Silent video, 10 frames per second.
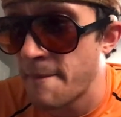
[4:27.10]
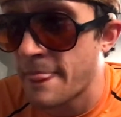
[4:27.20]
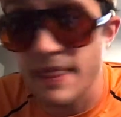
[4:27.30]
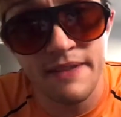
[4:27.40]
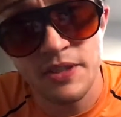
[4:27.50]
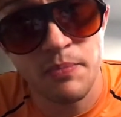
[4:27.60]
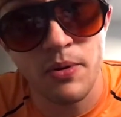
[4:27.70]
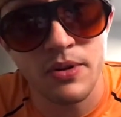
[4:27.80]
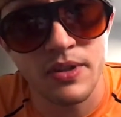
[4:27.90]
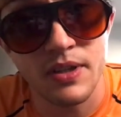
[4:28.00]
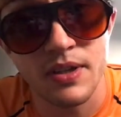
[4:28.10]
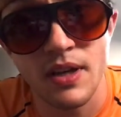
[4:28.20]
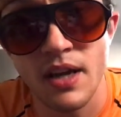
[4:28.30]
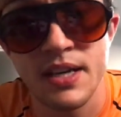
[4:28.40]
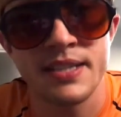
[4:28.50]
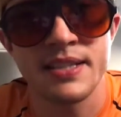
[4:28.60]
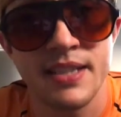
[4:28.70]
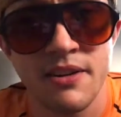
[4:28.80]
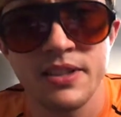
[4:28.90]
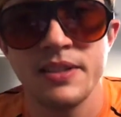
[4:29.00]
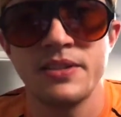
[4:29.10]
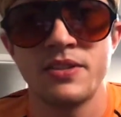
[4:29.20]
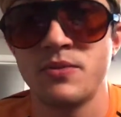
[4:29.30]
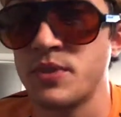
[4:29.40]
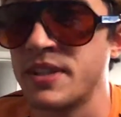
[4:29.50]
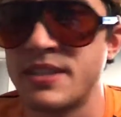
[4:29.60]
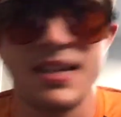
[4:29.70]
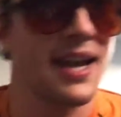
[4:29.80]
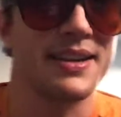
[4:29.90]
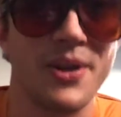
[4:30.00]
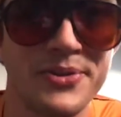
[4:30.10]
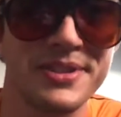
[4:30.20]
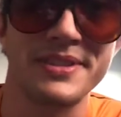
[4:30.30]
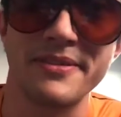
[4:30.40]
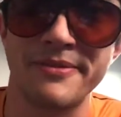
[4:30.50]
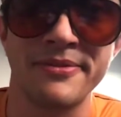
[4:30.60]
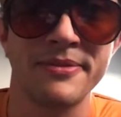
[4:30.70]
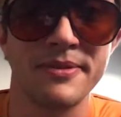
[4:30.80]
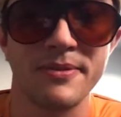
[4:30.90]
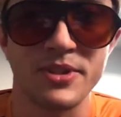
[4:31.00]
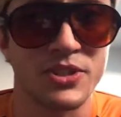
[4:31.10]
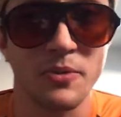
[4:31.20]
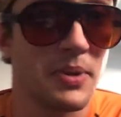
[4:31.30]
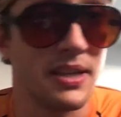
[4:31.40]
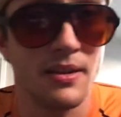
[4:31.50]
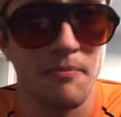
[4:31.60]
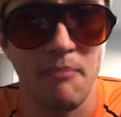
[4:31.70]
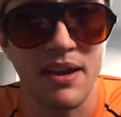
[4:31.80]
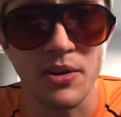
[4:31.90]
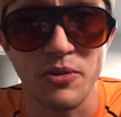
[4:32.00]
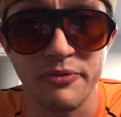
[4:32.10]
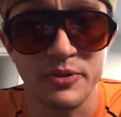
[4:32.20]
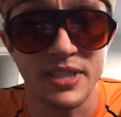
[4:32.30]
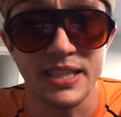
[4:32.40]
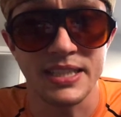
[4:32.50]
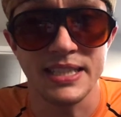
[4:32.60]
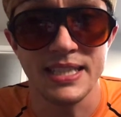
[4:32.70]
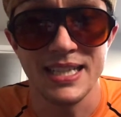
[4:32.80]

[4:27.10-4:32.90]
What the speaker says: life support unnecessarily with a diagnosis of what should be medical futility